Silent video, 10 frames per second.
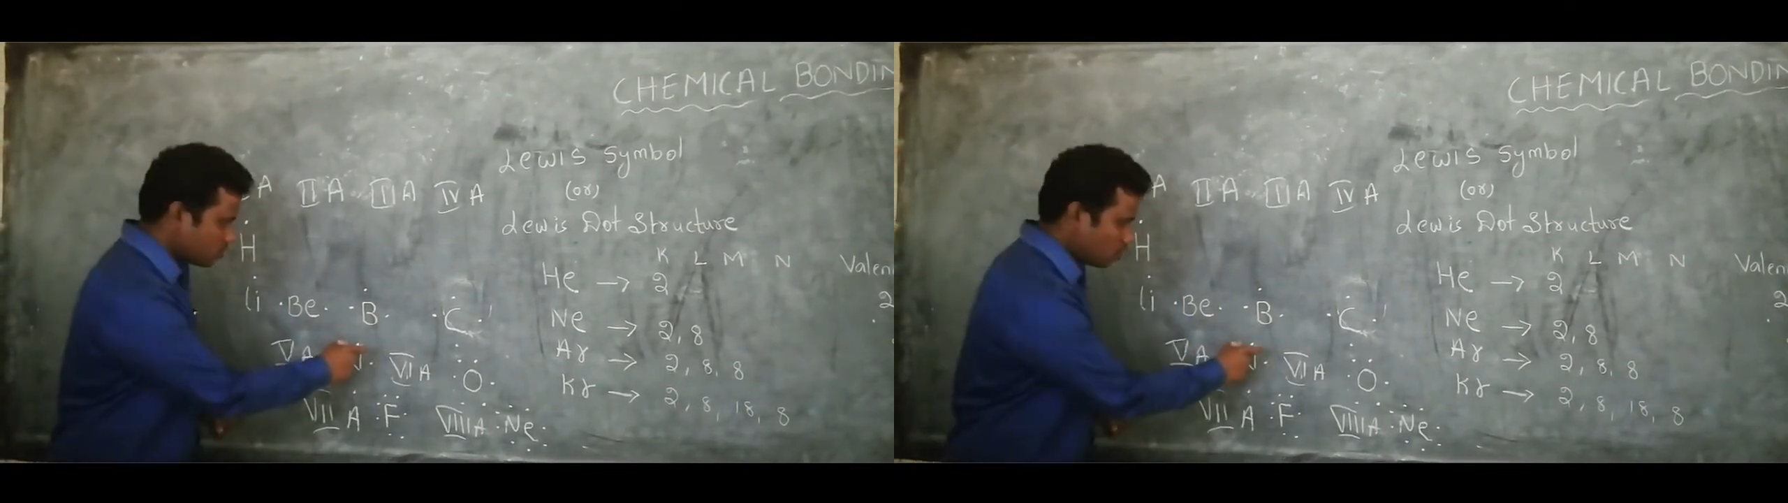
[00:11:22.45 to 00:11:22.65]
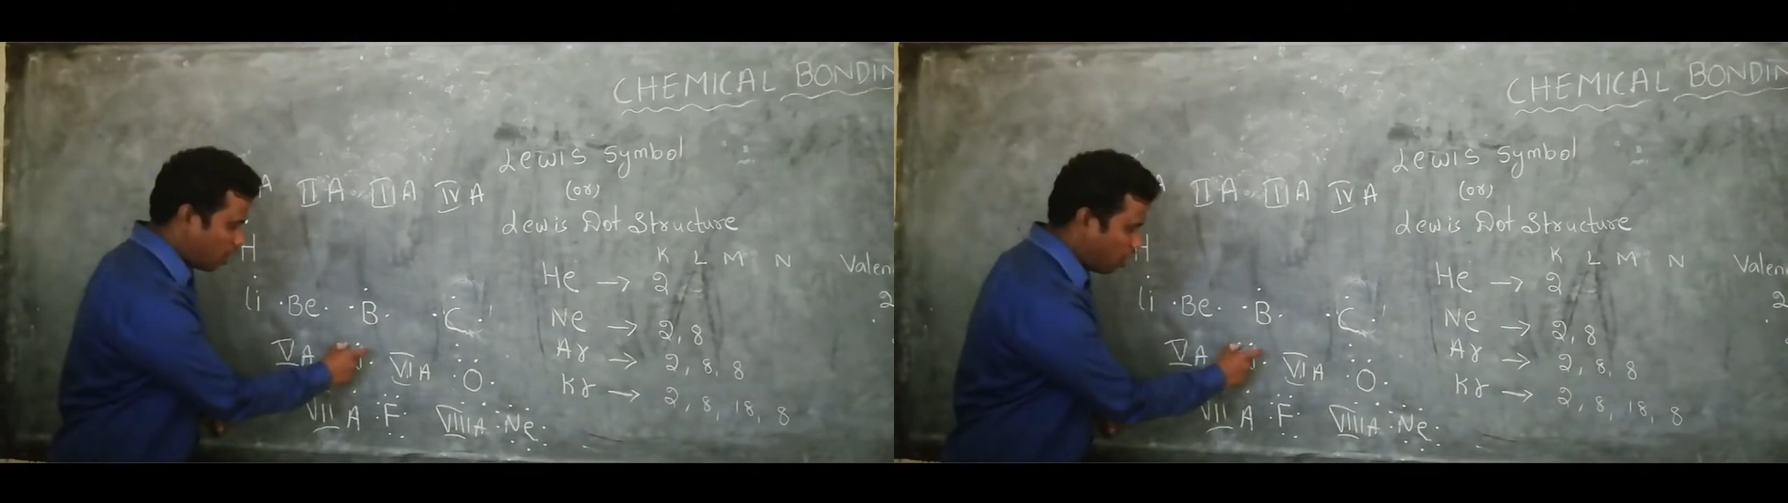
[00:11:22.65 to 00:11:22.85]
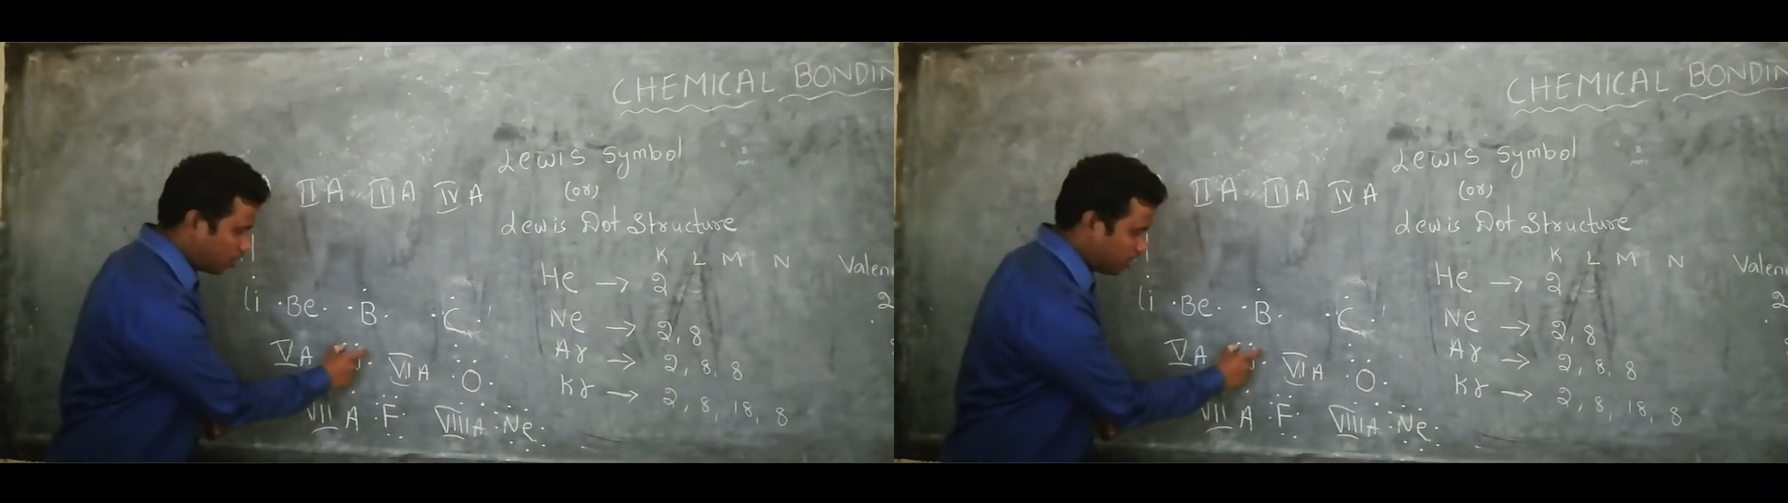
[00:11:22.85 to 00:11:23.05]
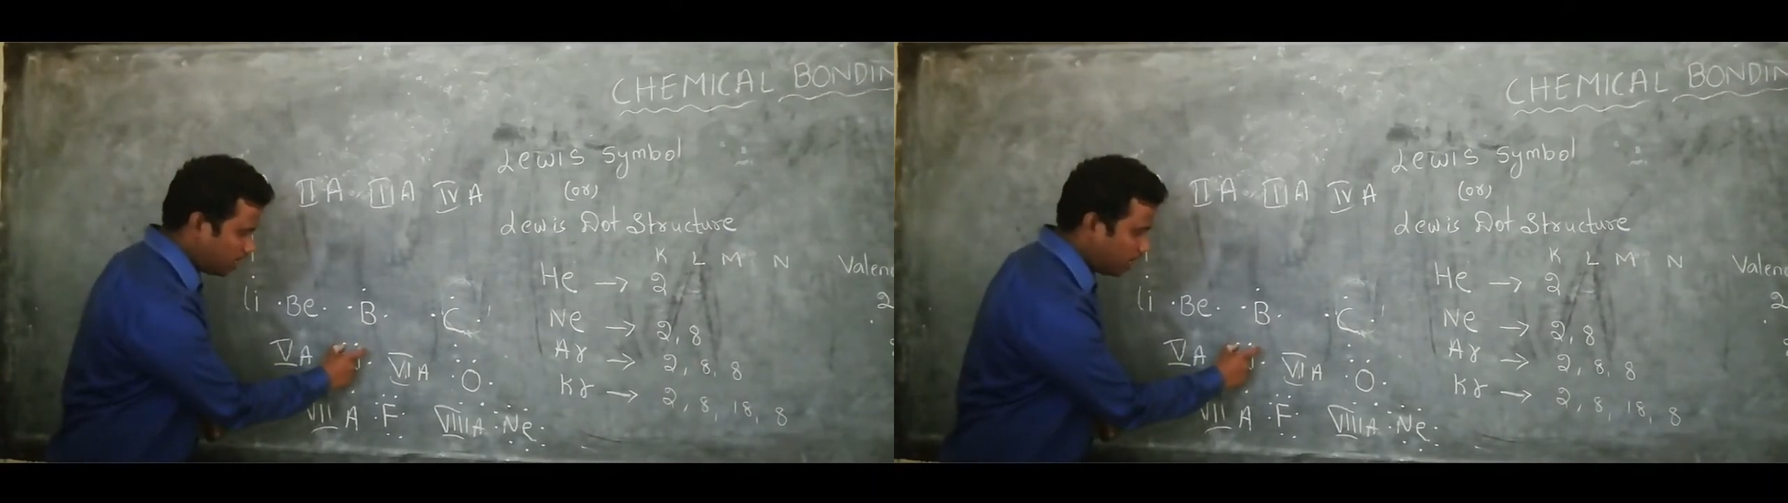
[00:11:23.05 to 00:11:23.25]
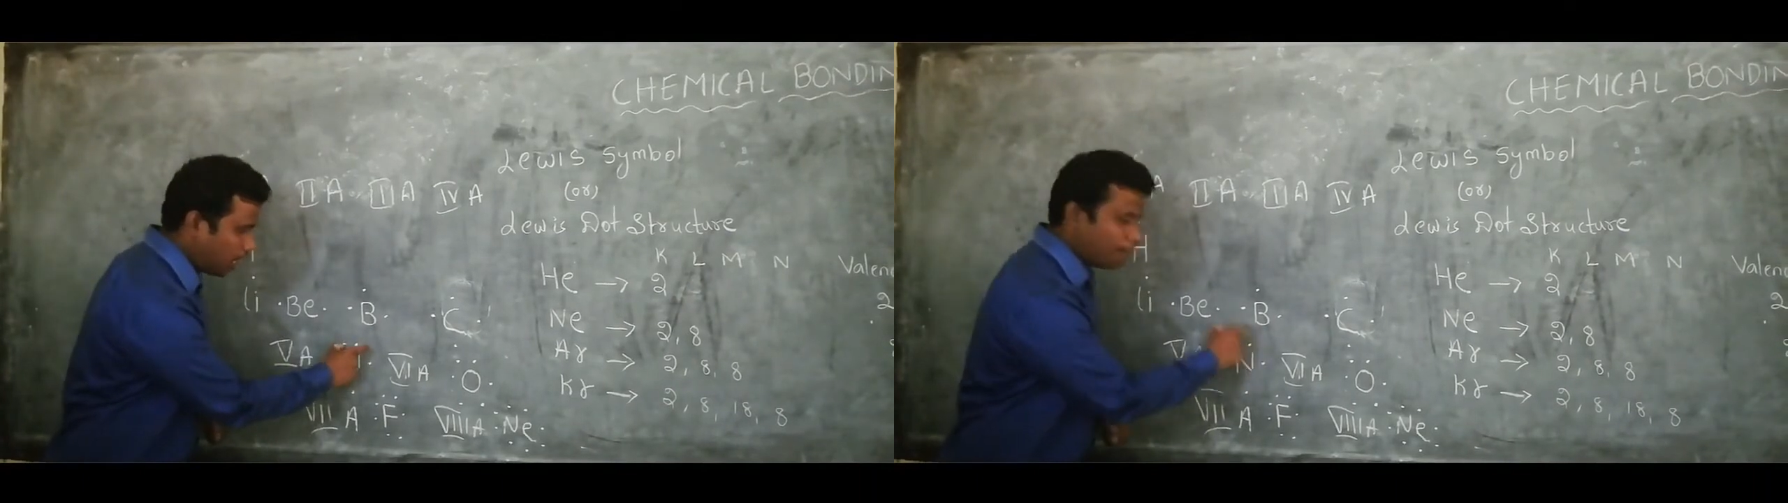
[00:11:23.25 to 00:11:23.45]
so
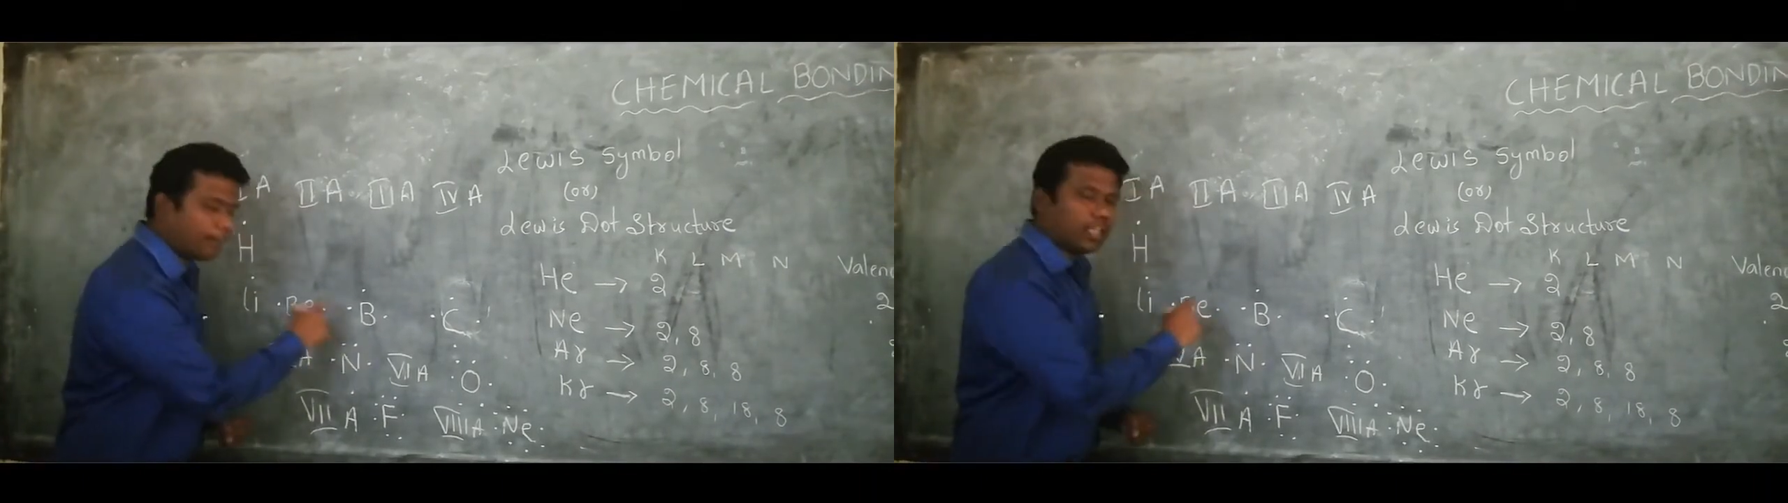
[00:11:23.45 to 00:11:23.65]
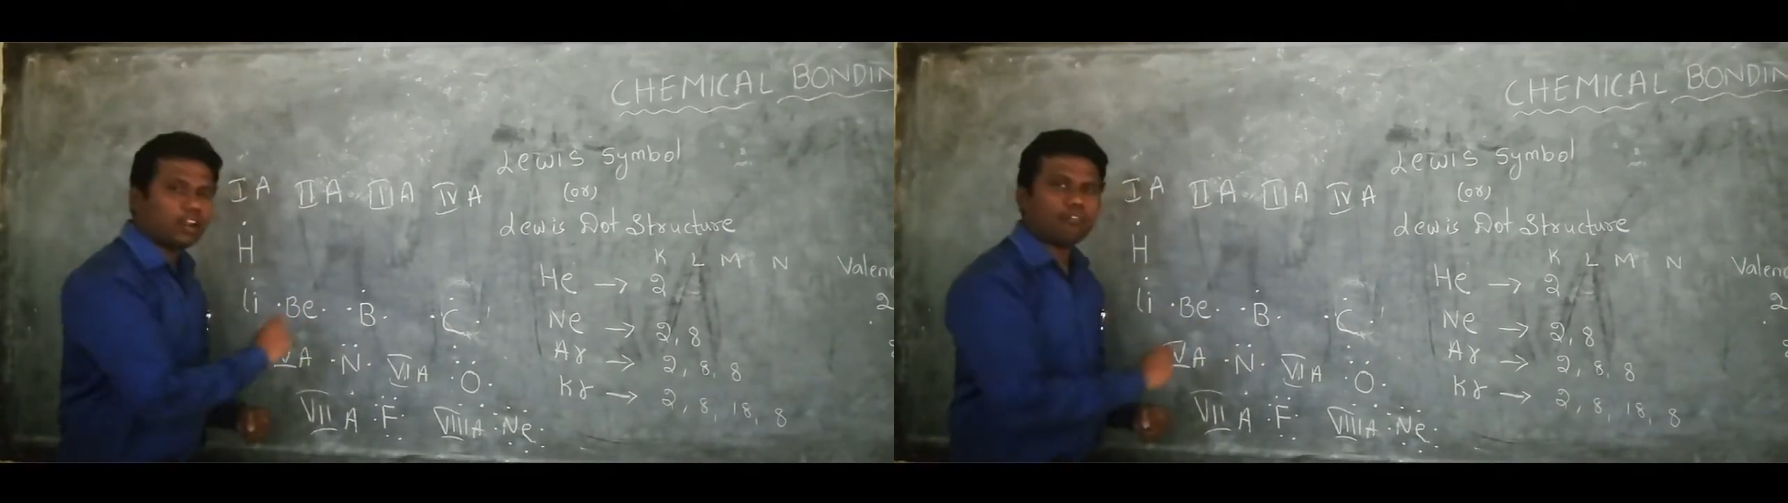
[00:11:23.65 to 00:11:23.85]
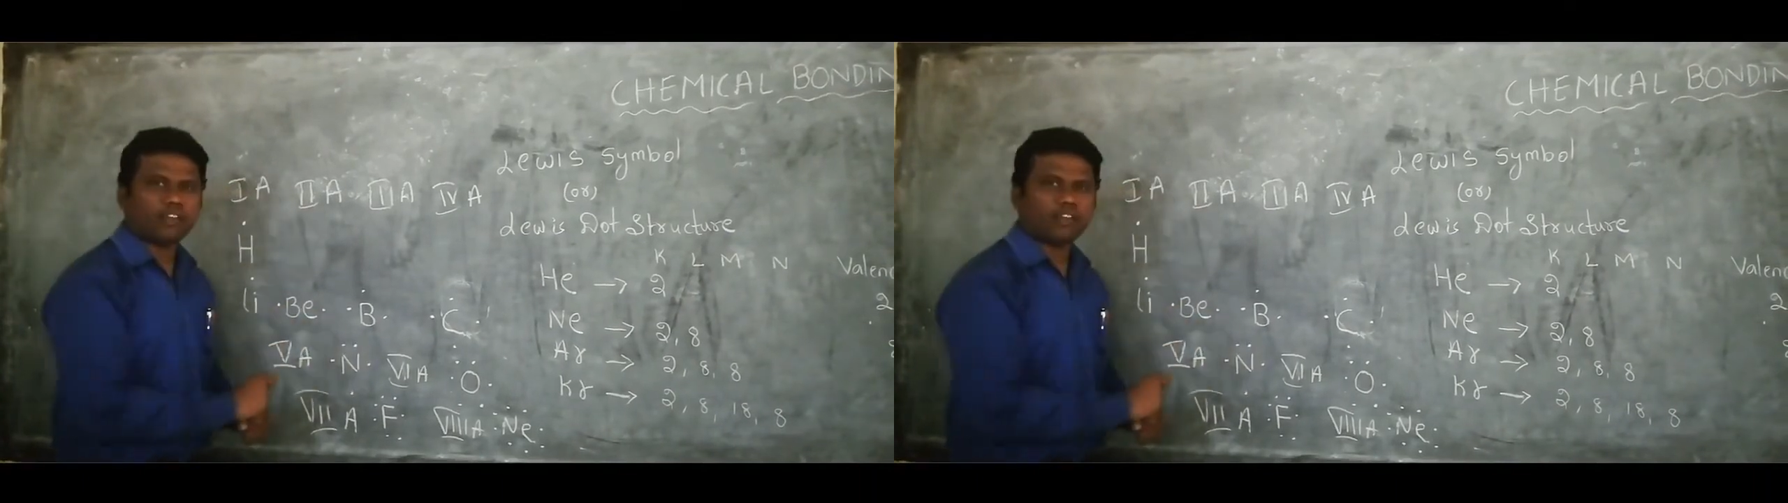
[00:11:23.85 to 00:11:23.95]
already a pair